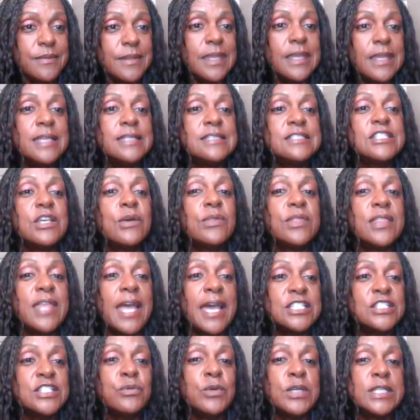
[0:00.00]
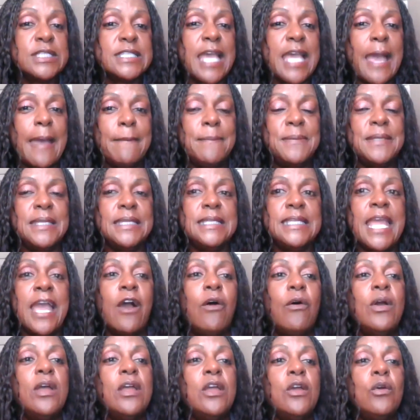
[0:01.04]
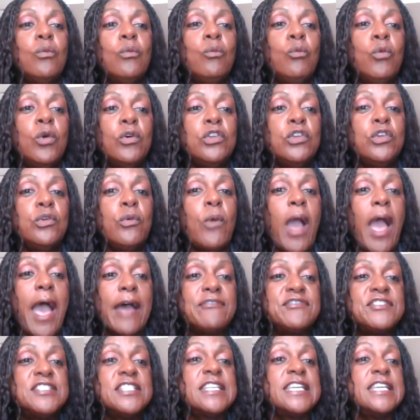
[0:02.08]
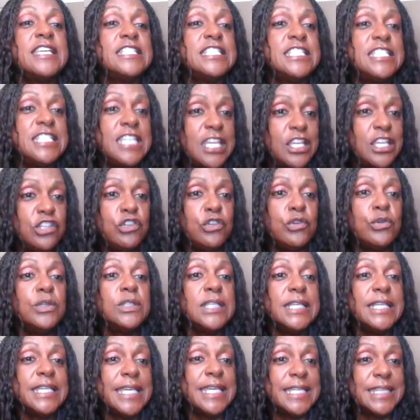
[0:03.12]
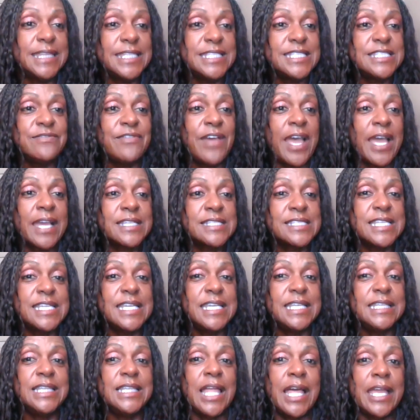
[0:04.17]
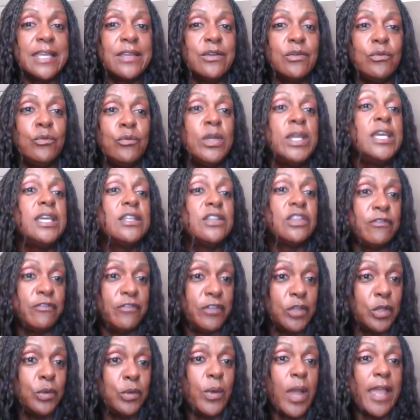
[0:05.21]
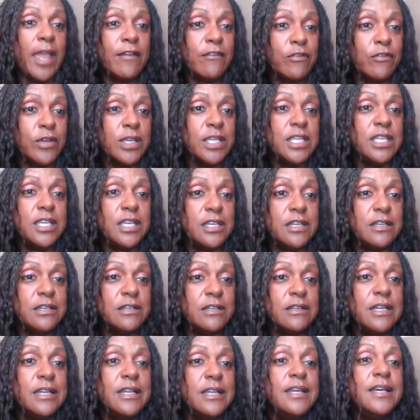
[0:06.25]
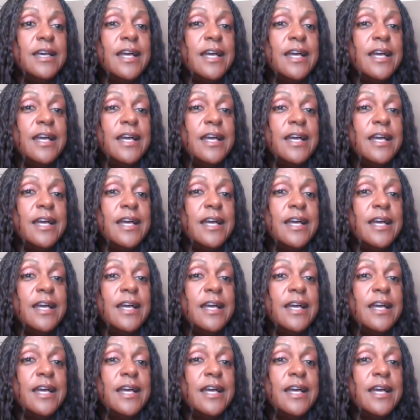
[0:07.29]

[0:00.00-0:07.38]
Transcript: And so that's what's happening now. Will you have to continually get this vaccine like we get the flu every year?